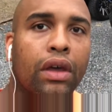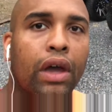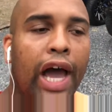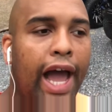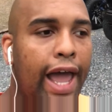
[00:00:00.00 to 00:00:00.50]

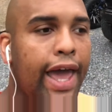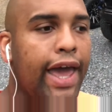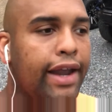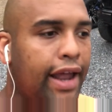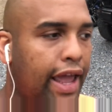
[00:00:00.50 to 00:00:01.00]
I
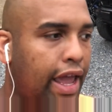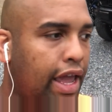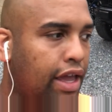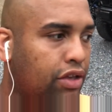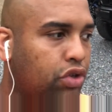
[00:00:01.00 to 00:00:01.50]
had
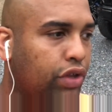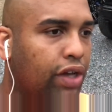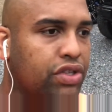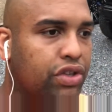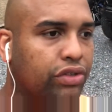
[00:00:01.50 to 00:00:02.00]
a
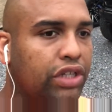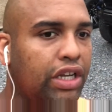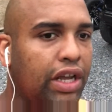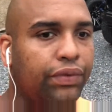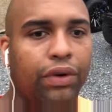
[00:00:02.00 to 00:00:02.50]

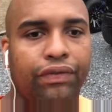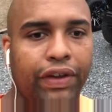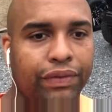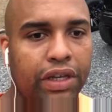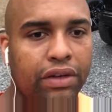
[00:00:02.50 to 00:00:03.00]
2013
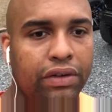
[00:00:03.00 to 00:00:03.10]
F-150.